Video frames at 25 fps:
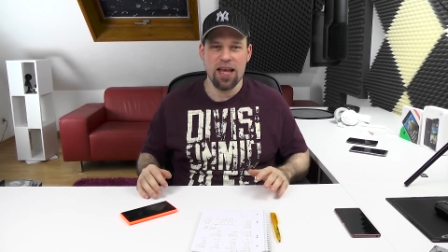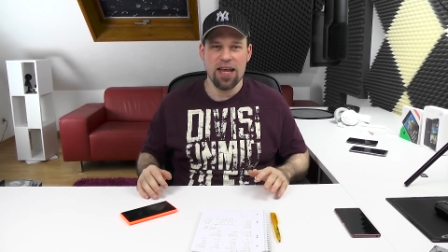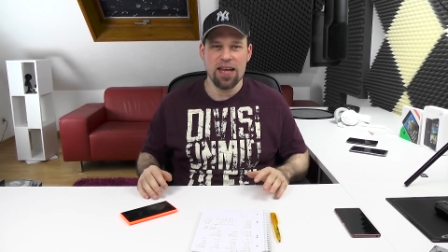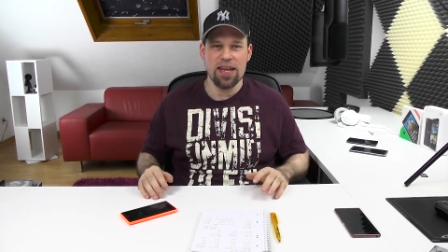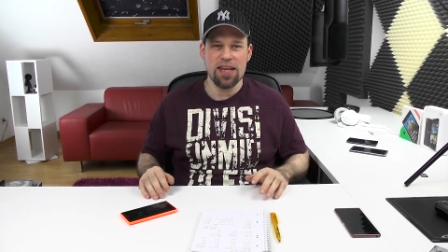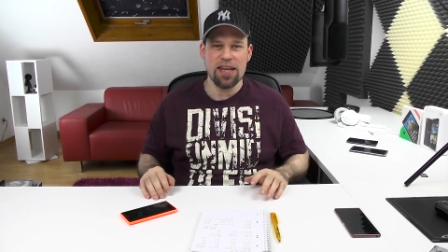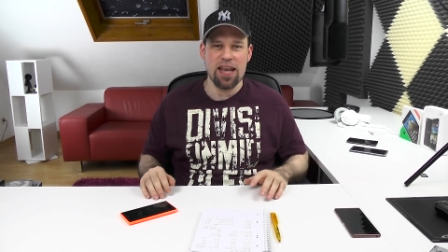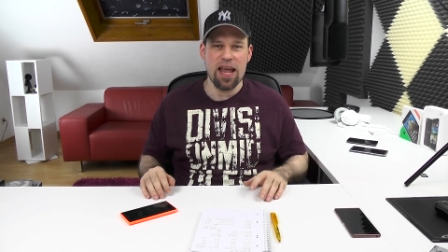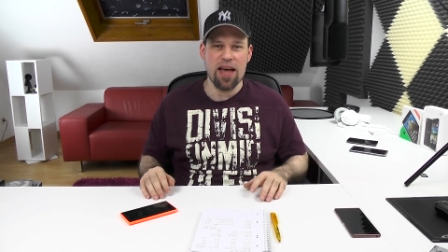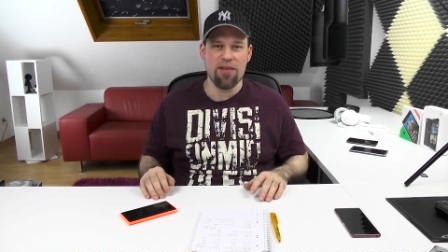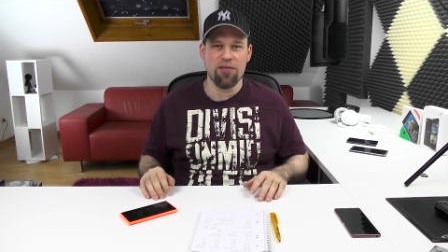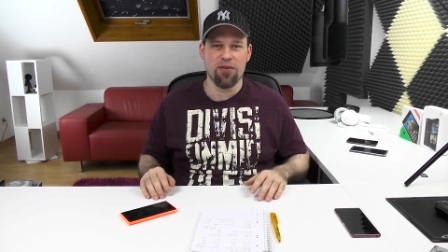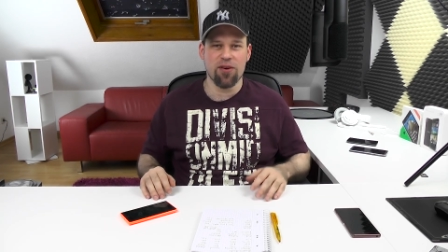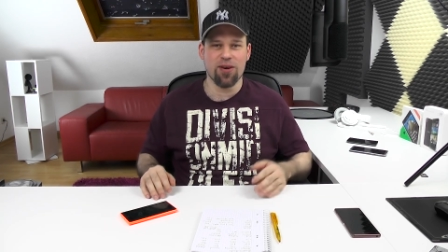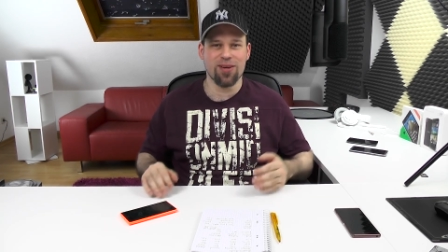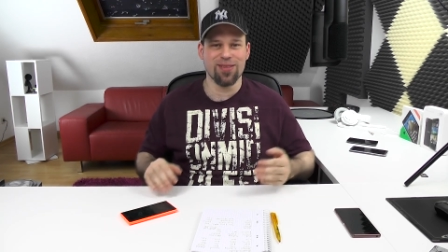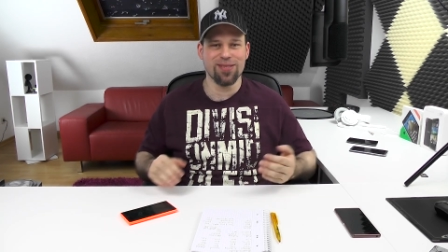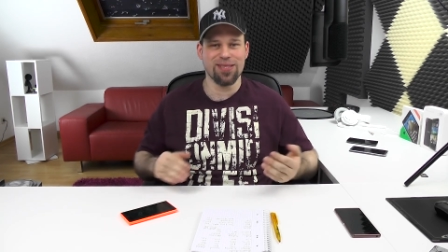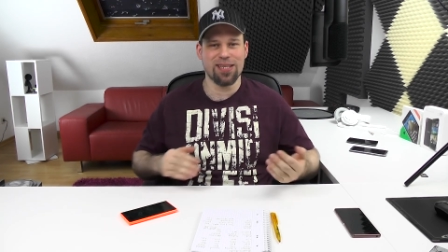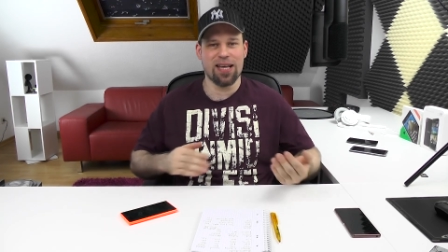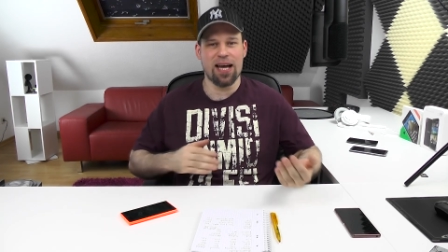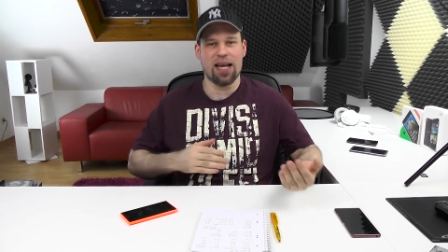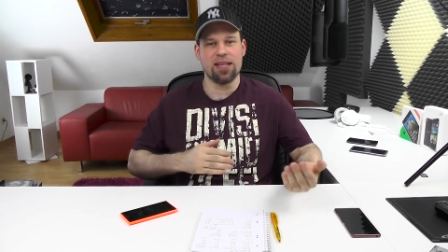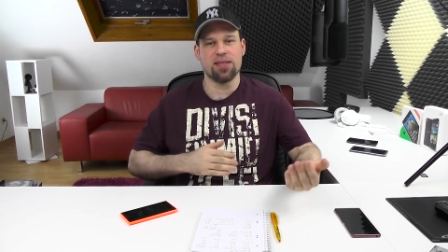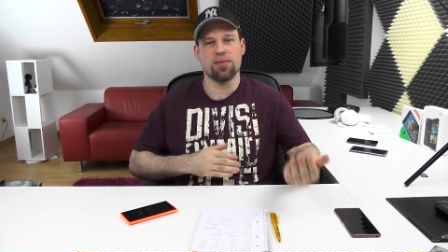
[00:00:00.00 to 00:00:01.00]
never
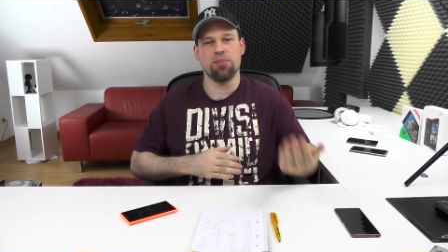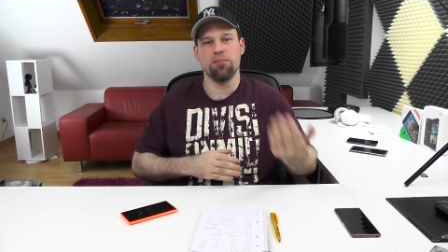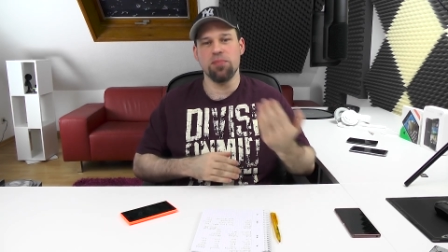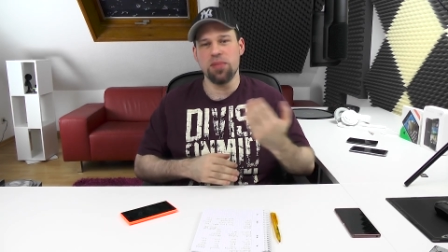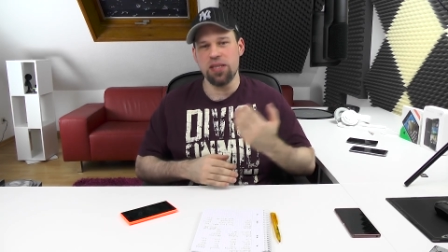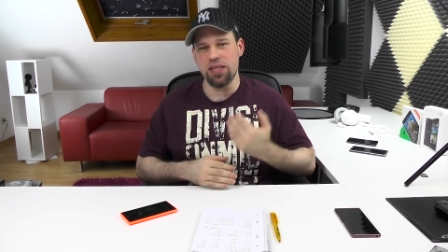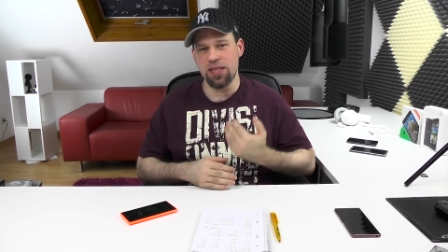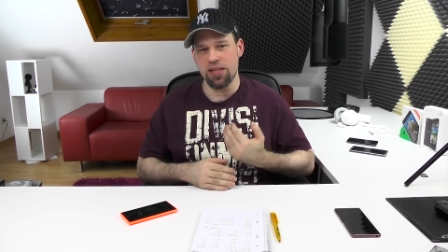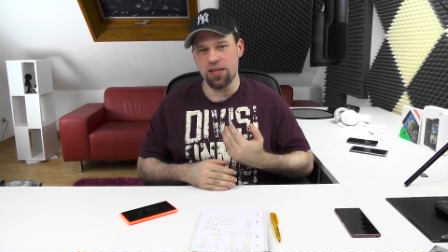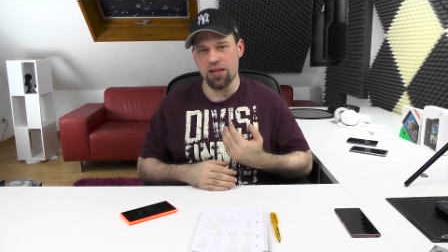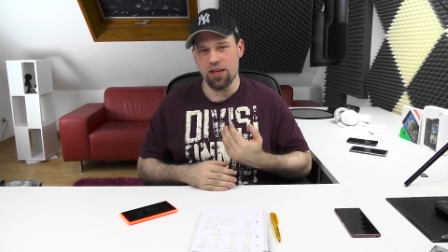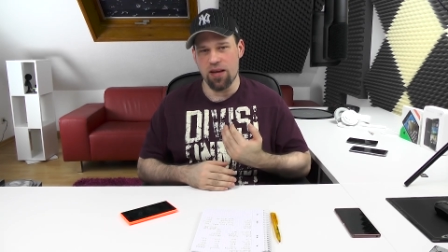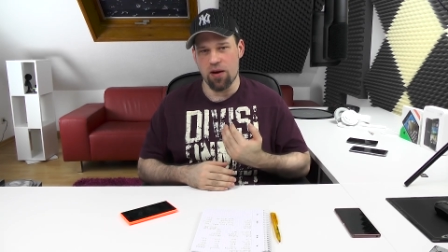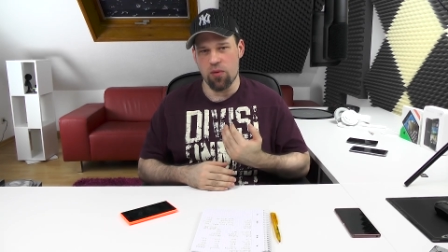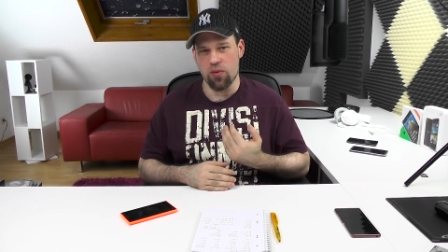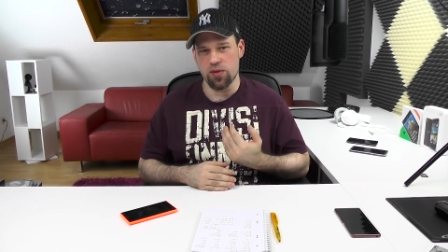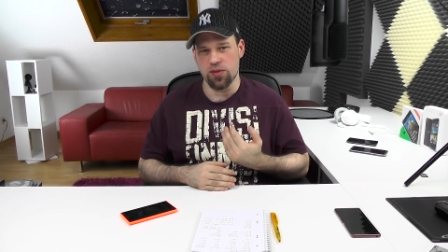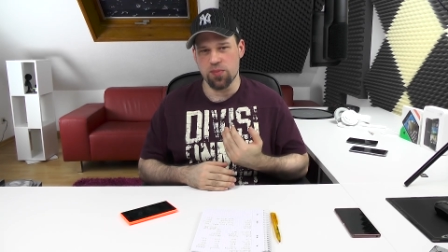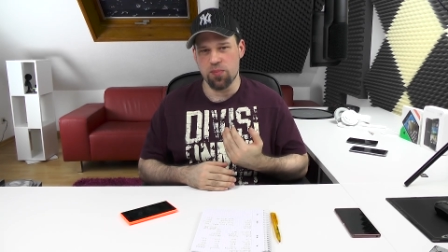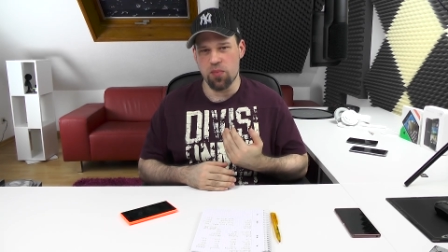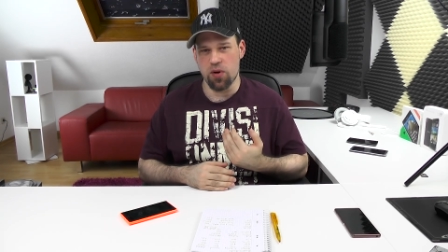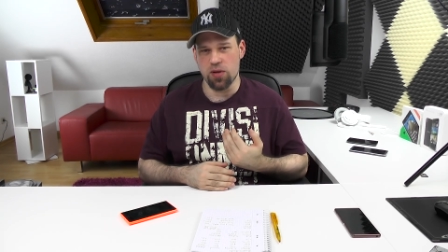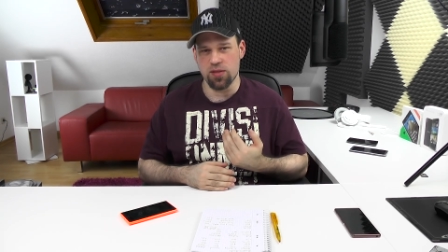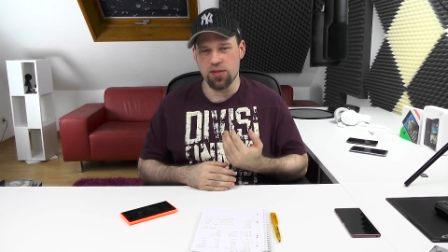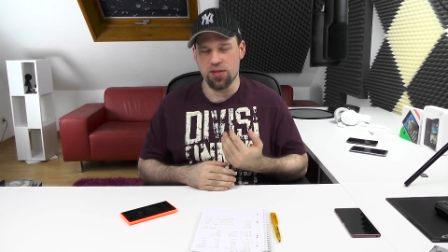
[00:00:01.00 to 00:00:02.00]
got me a
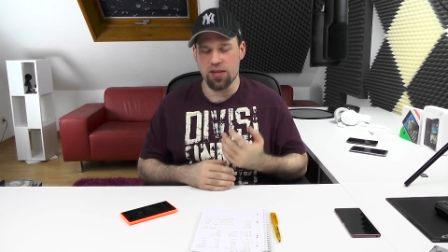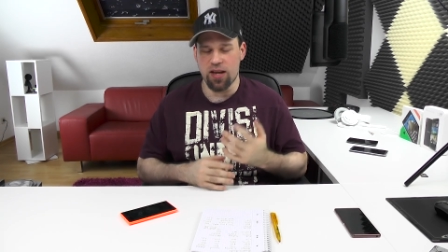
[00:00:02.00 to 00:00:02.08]
response.